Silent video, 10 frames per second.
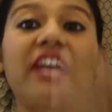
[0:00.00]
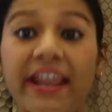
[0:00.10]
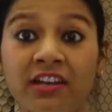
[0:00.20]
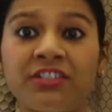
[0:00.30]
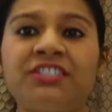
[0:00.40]

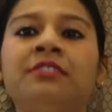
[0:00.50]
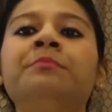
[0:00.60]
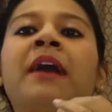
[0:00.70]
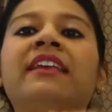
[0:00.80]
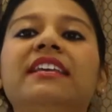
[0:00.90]
energy
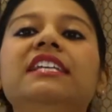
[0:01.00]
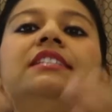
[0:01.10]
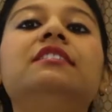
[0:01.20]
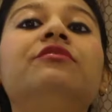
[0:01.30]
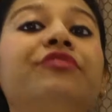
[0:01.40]
by
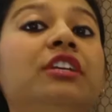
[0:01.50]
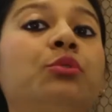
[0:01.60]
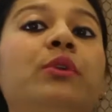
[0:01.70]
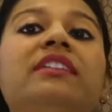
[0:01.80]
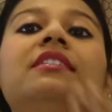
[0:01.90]
eating
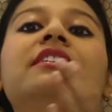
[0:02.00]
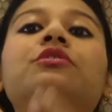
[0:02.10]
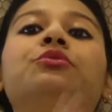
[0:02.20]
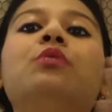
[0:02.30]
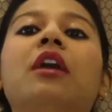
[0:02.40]
frequently
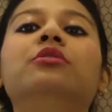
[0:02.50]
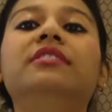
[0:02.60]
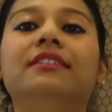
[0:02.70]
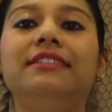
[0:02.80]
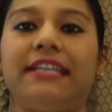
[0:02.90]
throughout
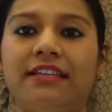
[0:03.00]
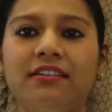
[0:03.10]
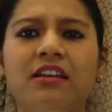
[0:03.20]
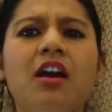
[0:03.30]
the day,